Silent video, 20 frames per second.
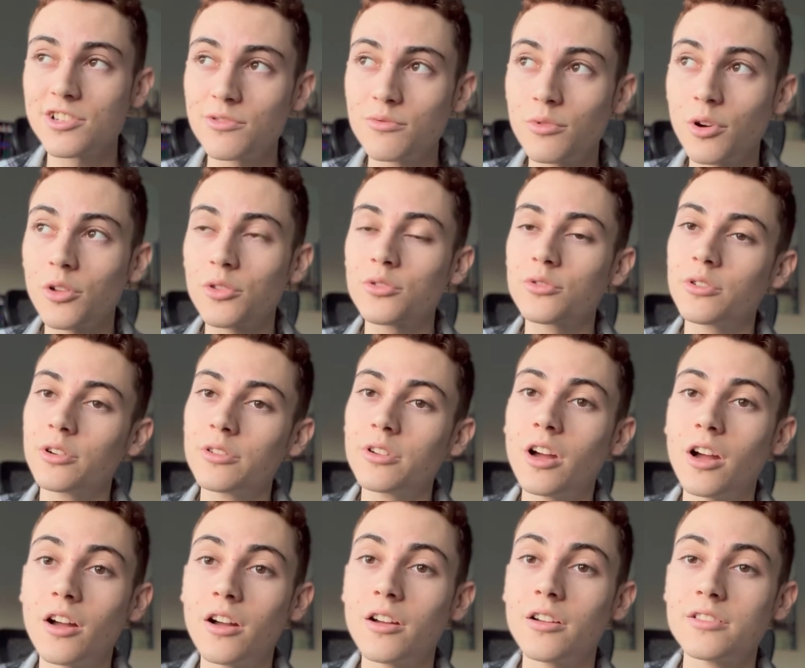
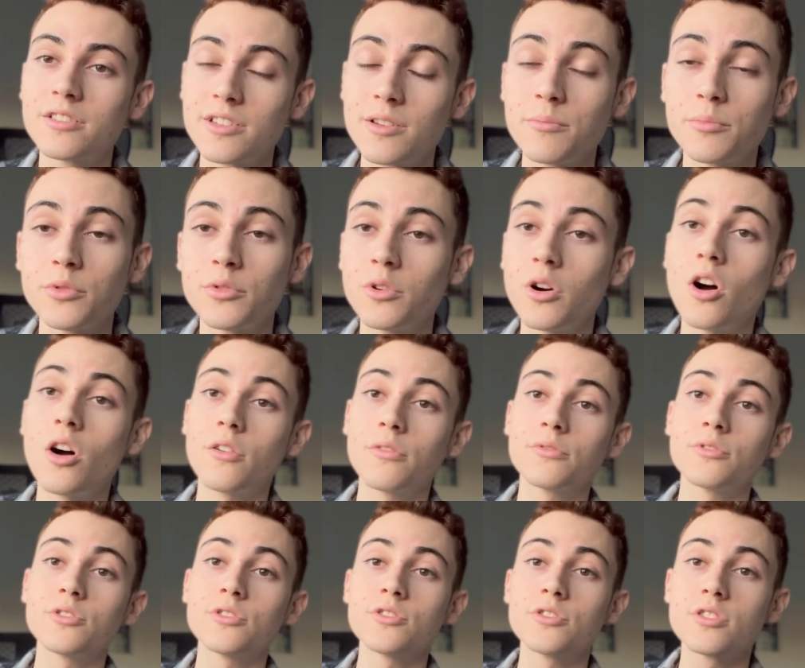Wealthsimple
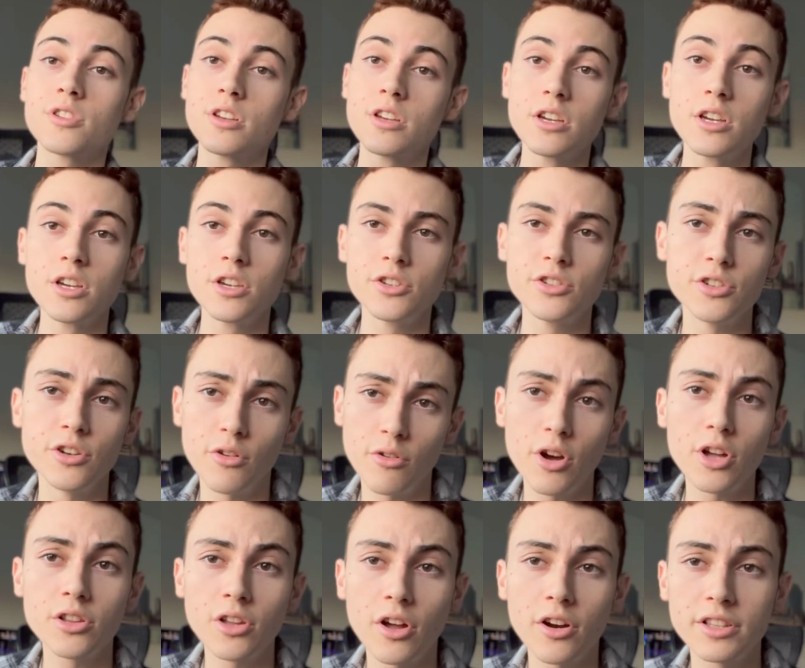offers, a
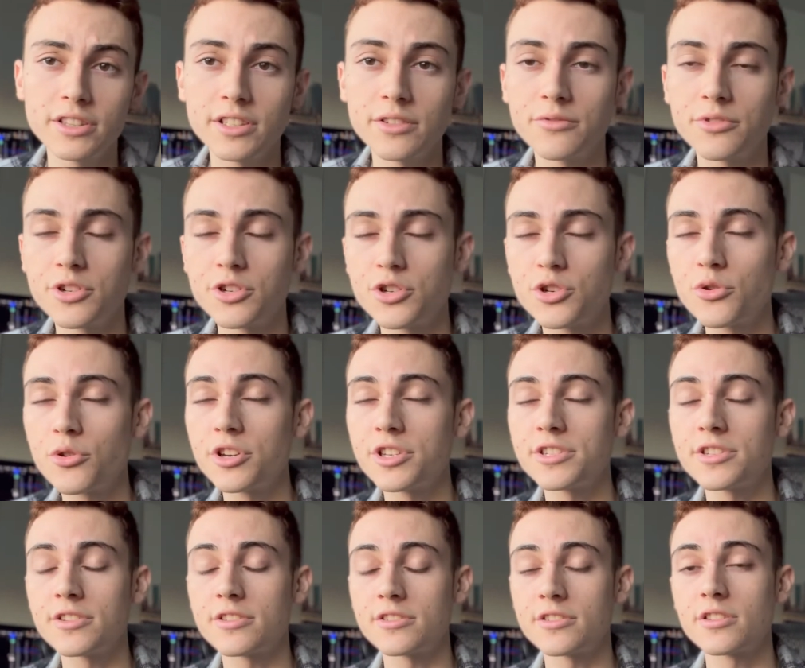lot of different
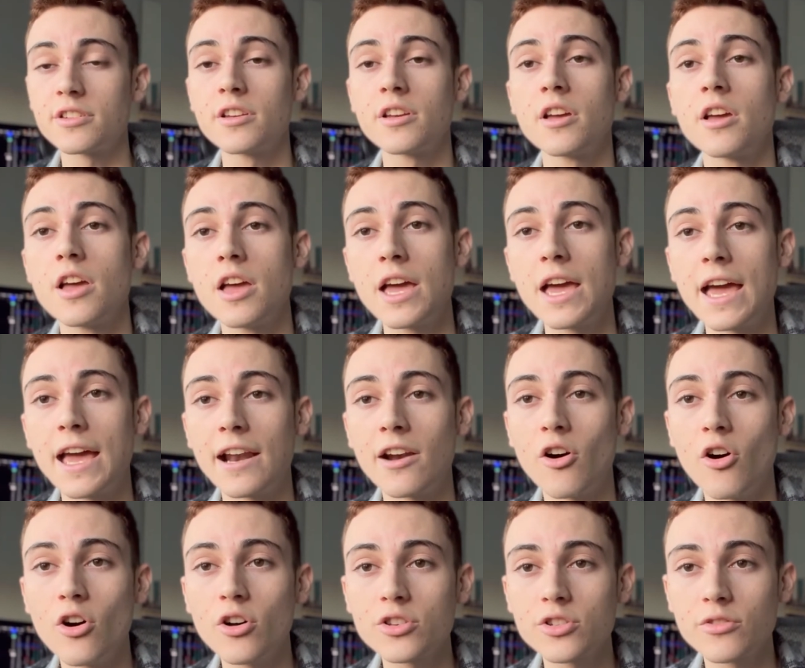choices. And
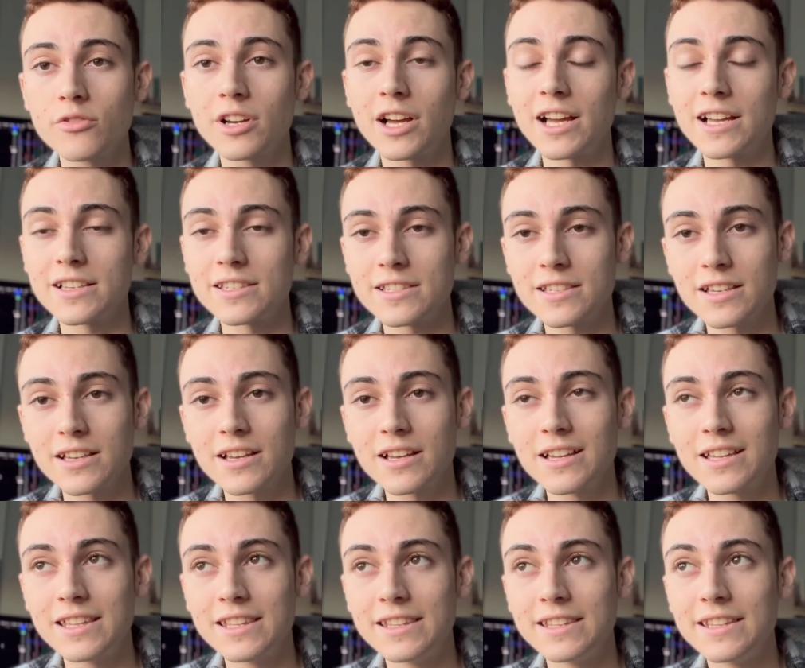also, guys,
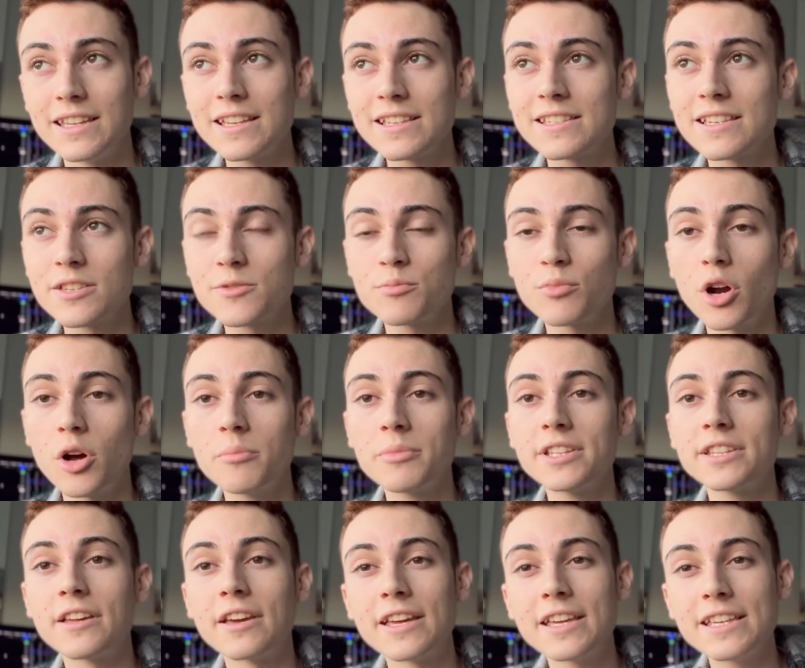this is probably
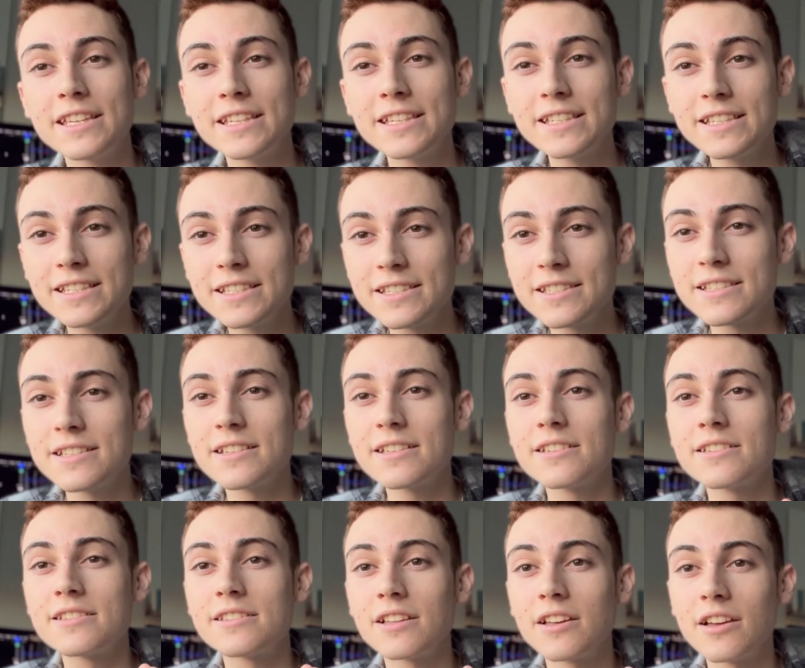the easiest